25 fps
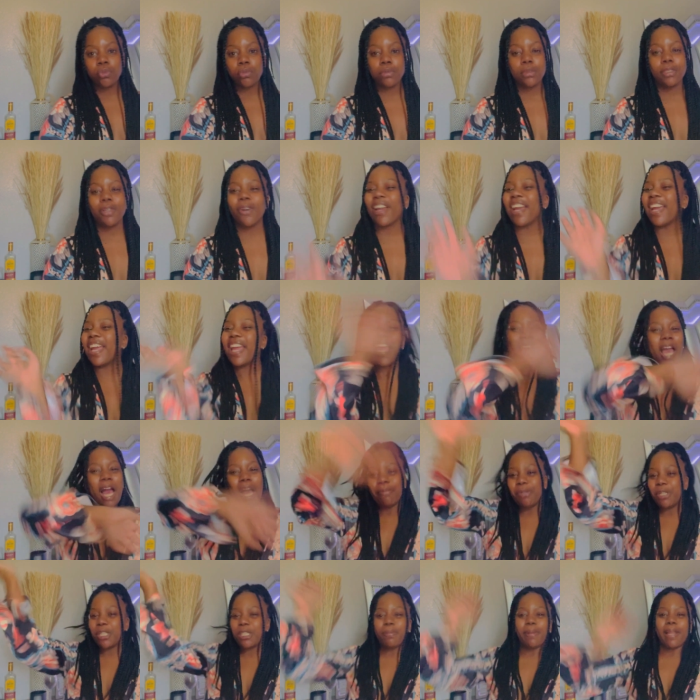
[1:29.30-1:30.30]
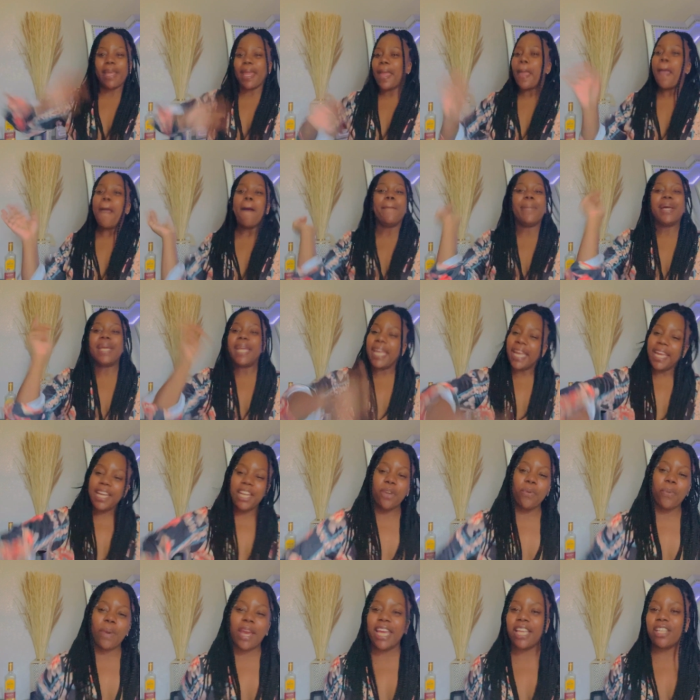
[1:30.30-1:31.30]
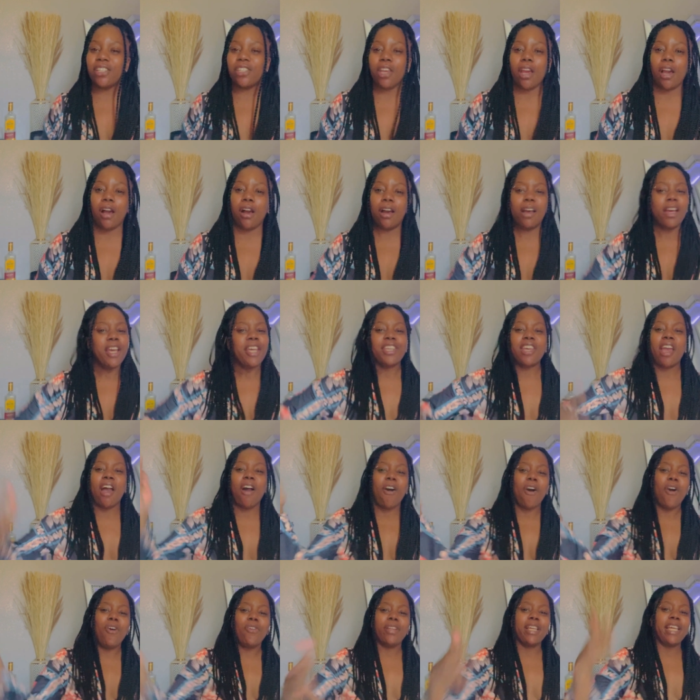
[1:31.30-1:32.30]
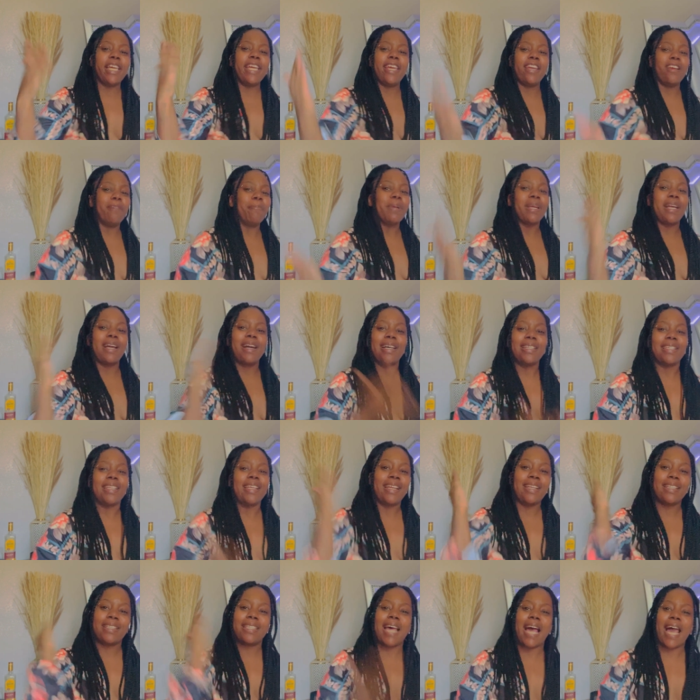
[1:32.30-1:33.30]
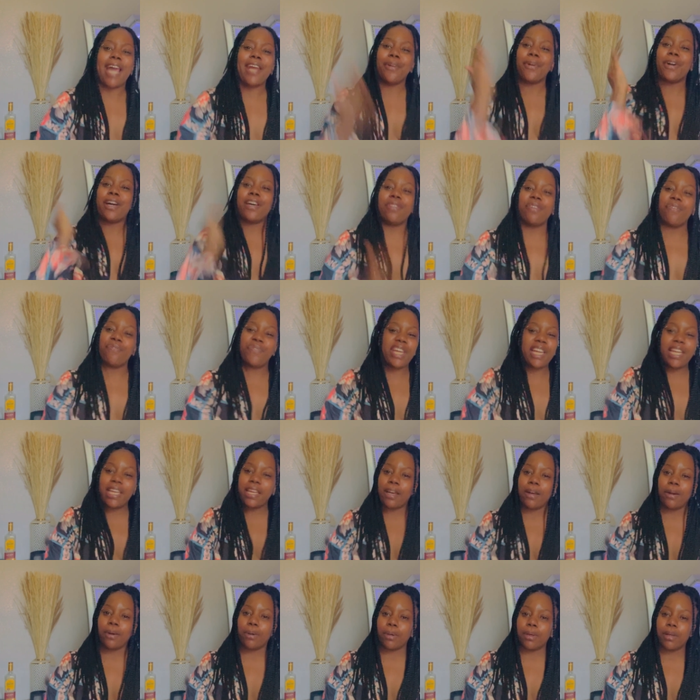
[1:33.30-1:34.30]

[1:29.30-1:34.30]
Okay, I'm just playing. But anyways, y'all, y'all only here because of the title of the video.